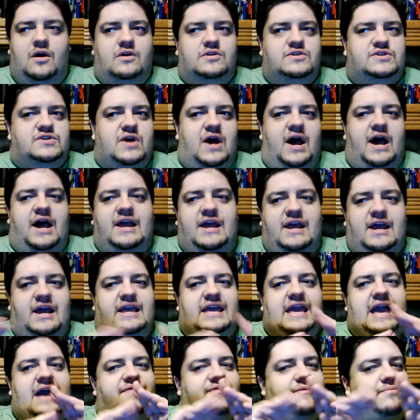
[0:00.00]
So I,
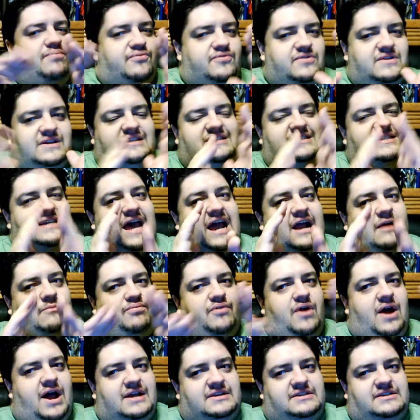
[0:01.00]
again, the exact
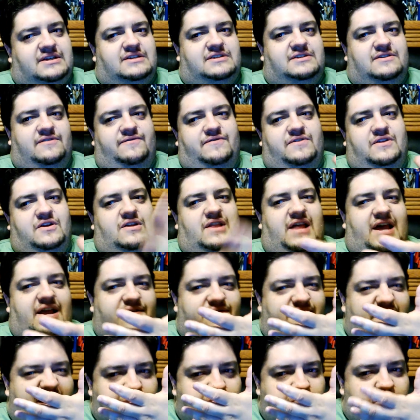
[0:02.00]
process, if they're like
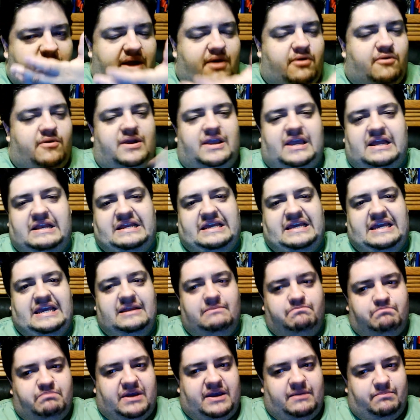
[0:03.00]
vampiric and eat
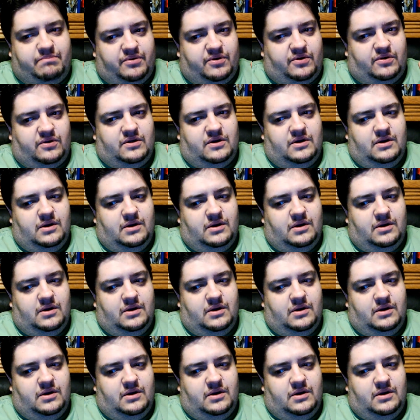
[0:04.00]
people,